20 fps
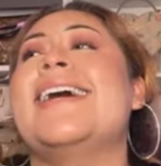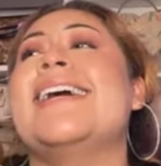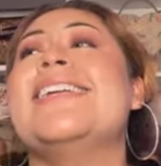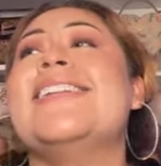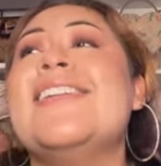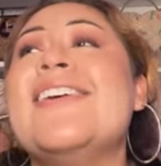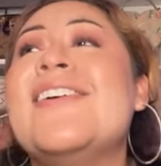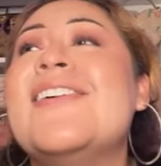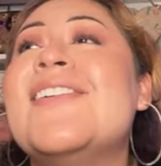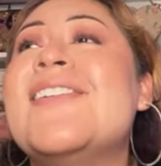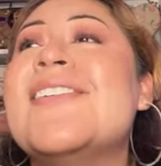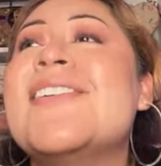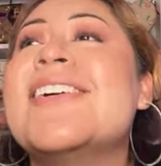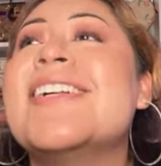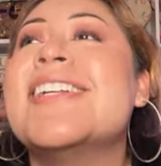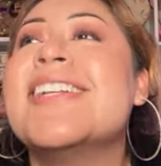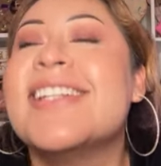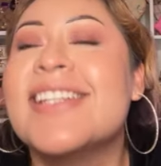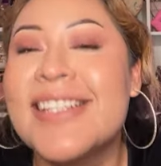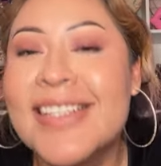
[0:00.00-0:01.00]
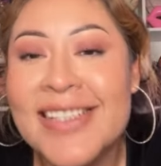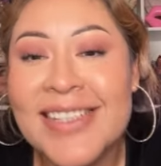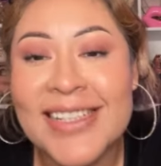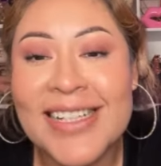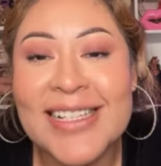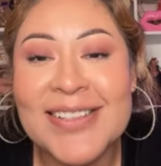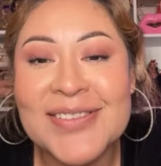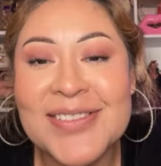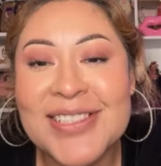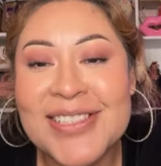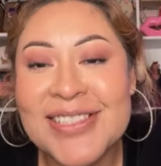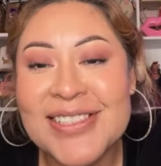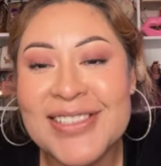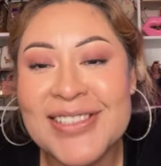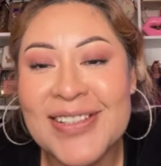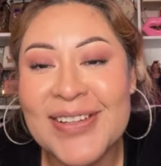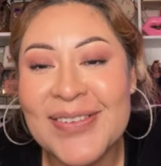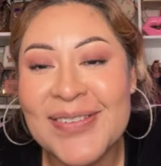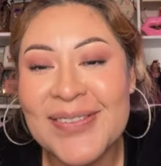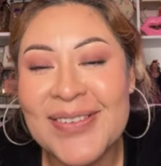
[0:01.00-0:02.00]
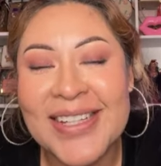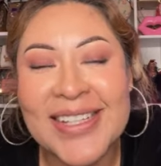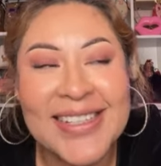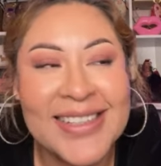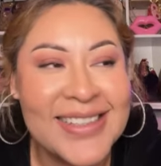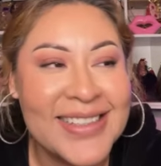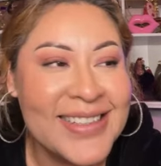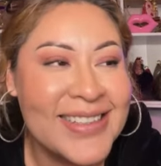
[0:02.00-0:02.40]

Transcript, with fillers: I know. I was just so.